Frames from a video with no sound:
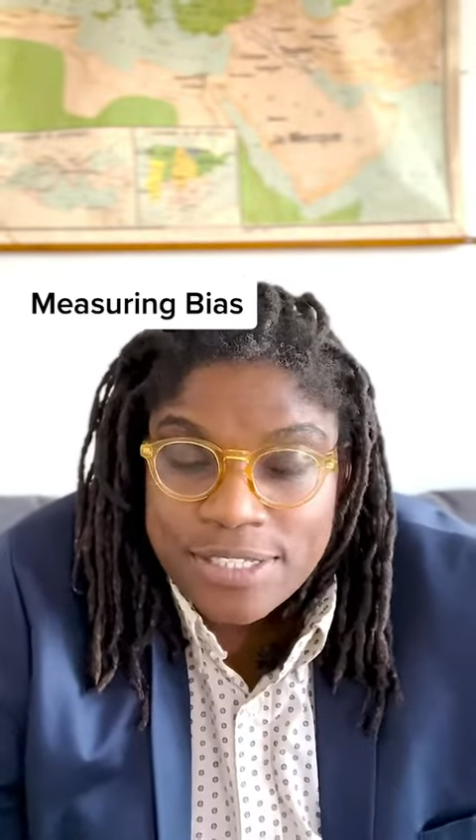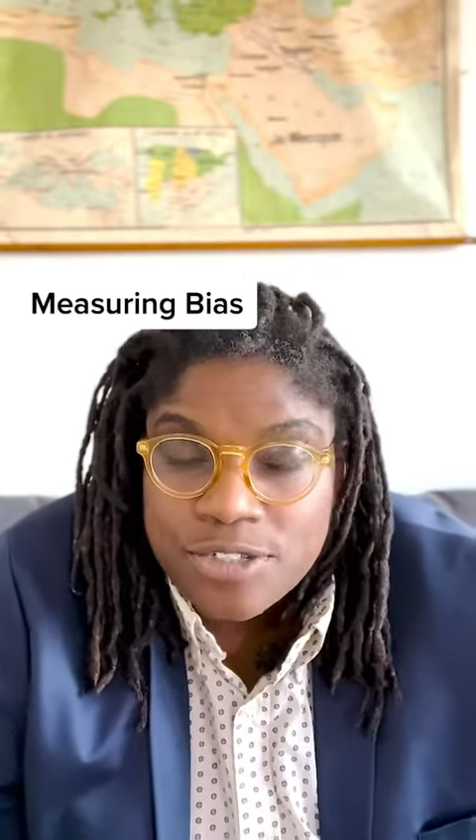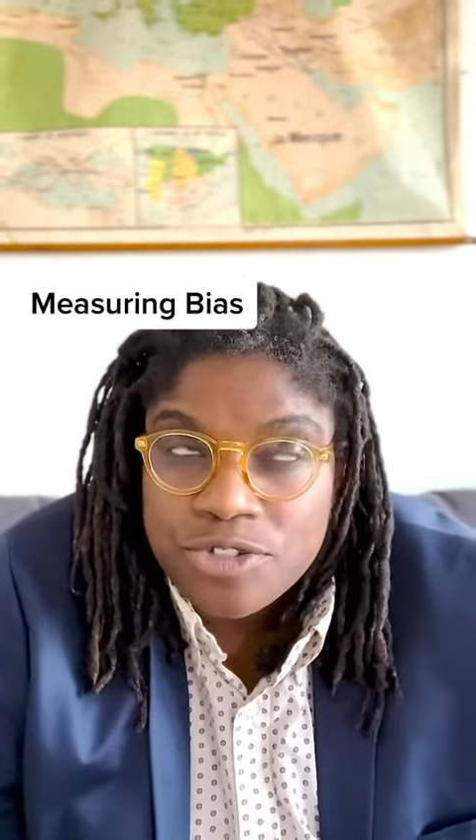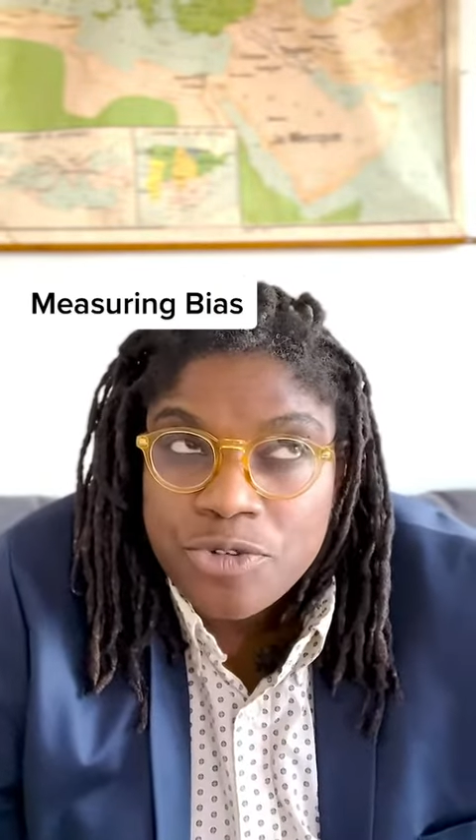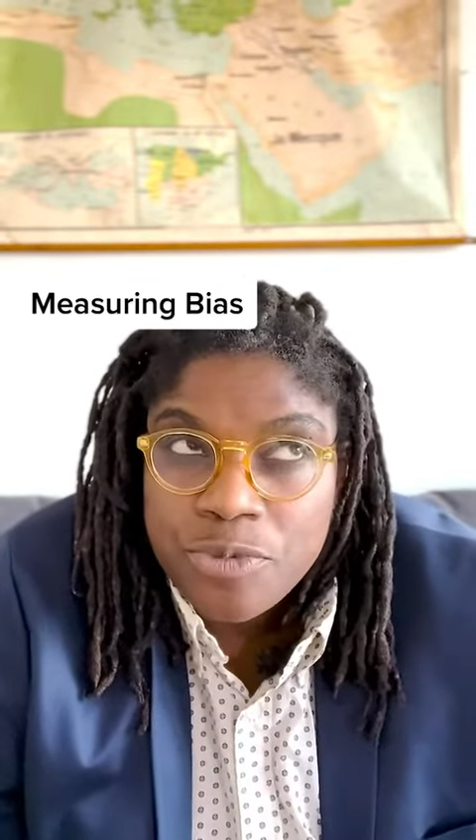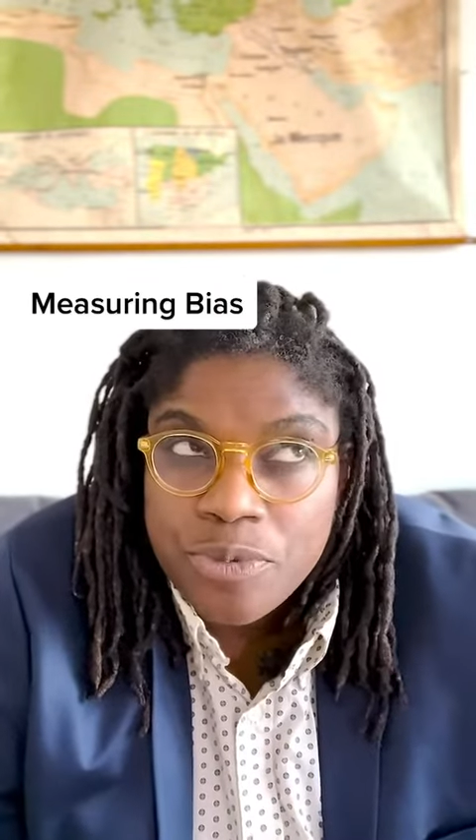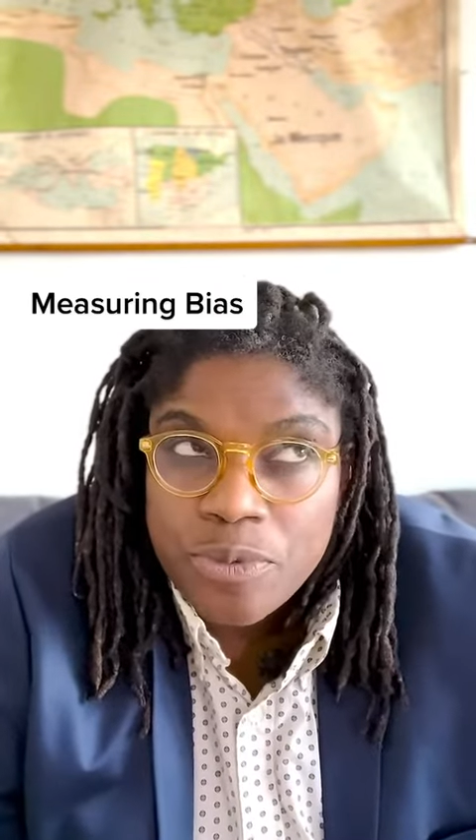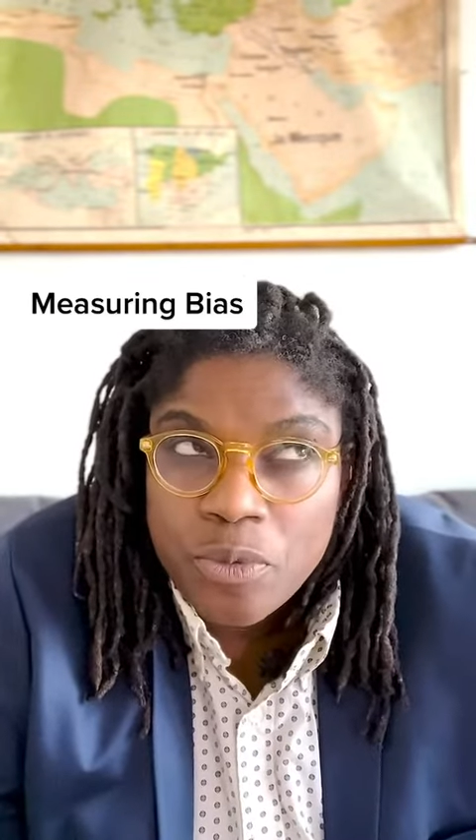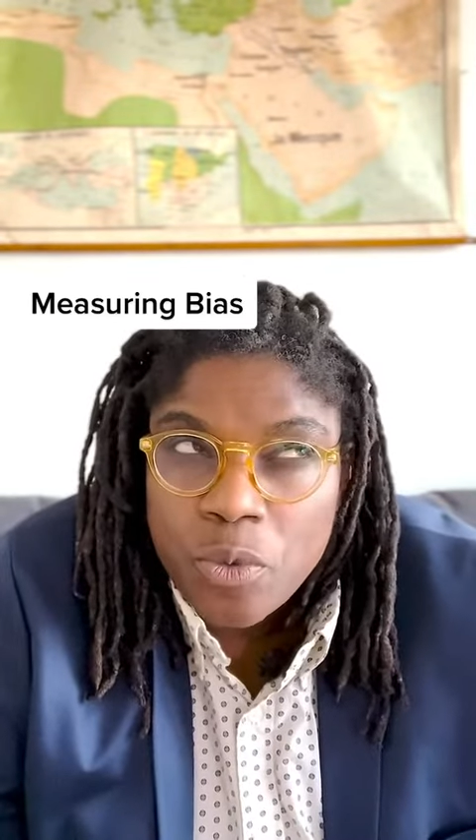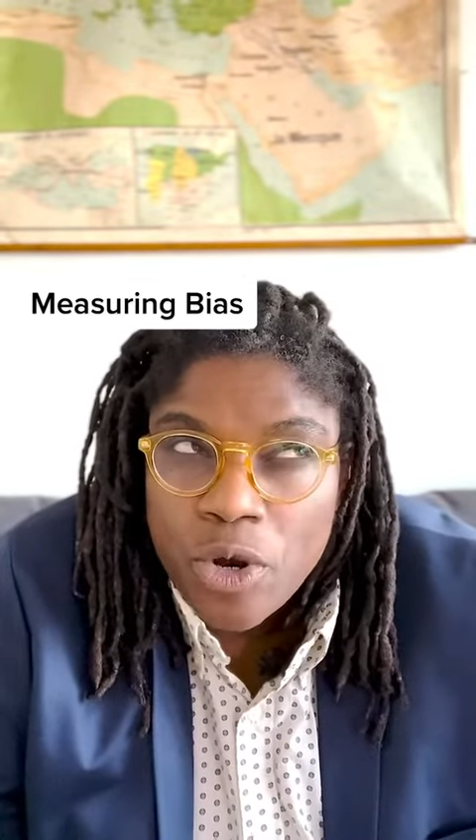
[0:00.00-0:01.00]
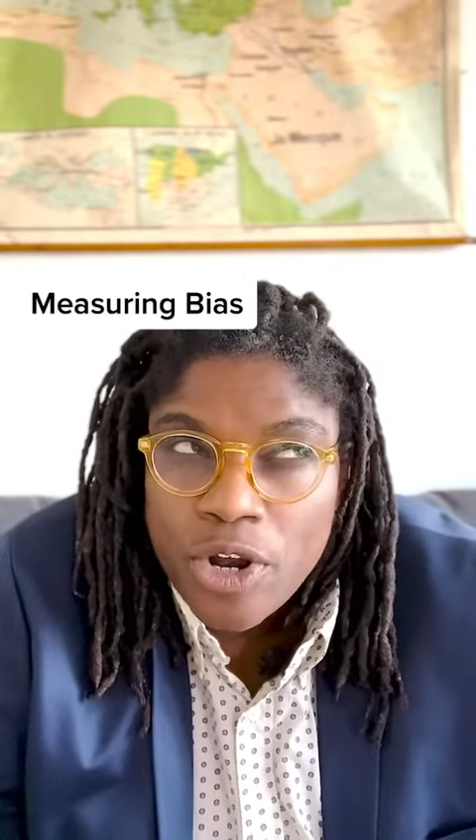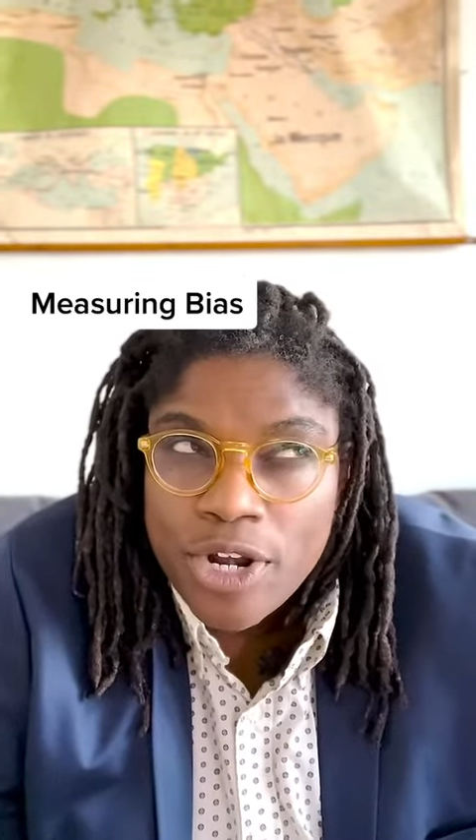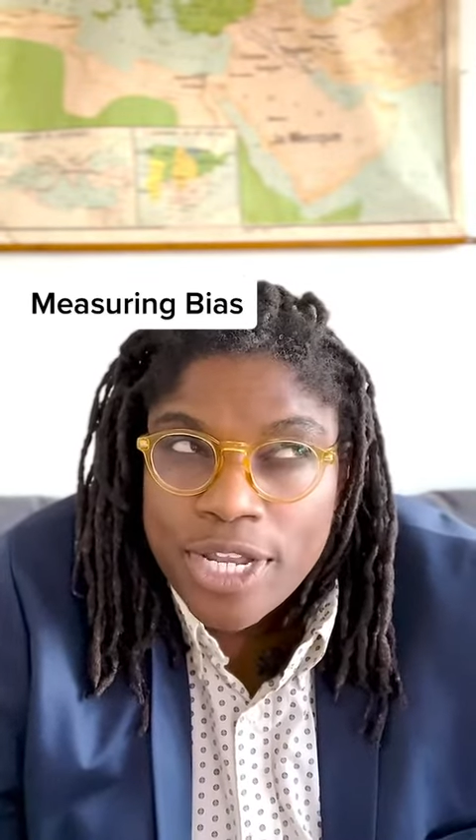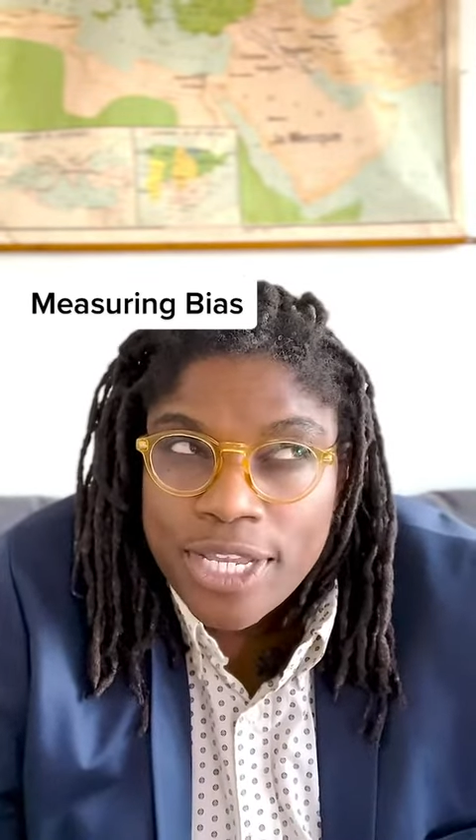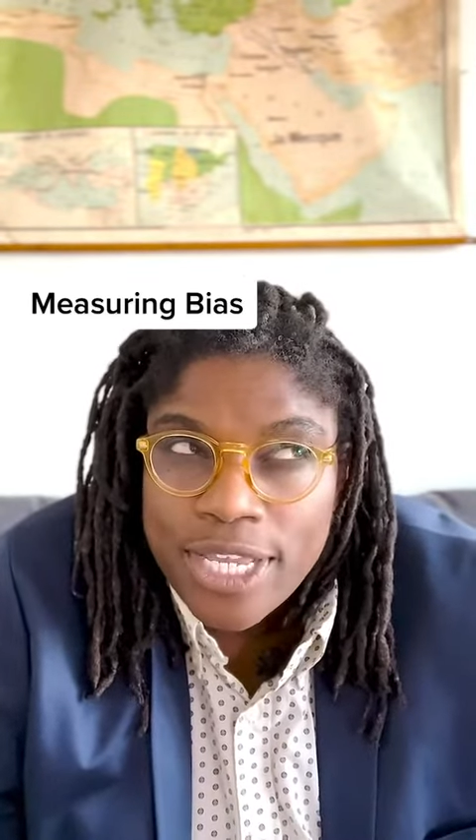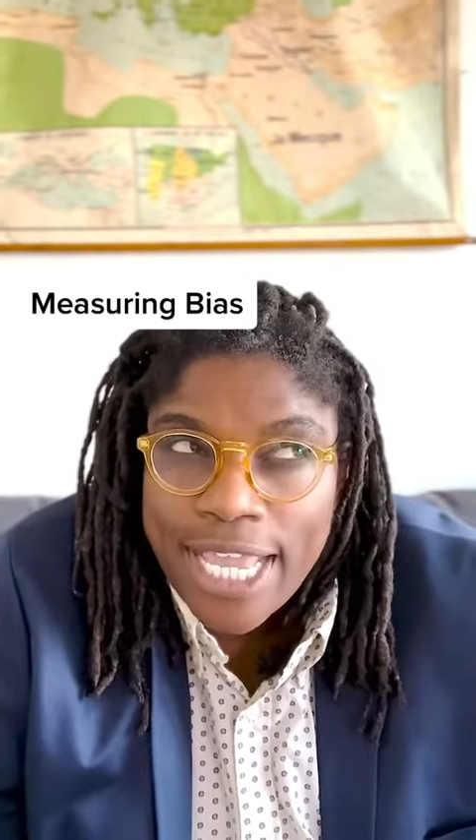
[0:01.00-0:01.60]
It's the Stroop word